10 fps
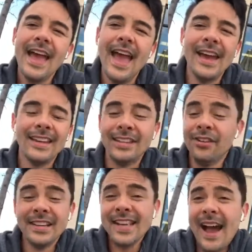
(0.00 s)
And you
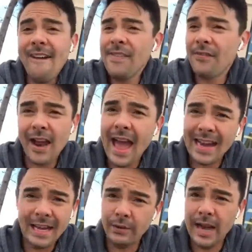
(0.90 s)
guys, I've never had
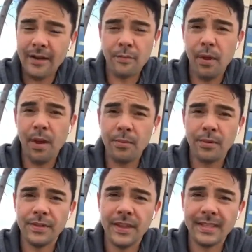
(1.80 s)
anyone have a problem
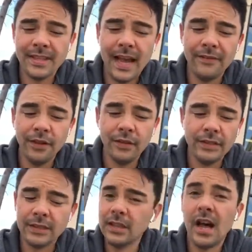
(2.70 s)
with this. I've
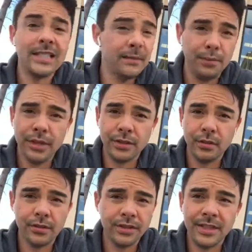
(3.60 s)
used lots of
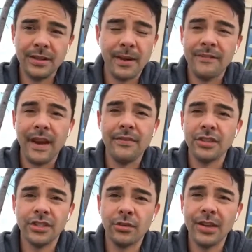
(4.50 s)
placeholders in my 5
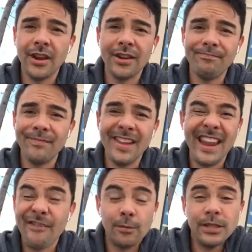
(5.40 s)
years in Doterra, and
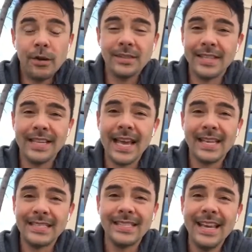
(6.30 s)
everyone's always said
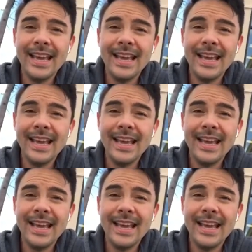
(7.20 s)
yes.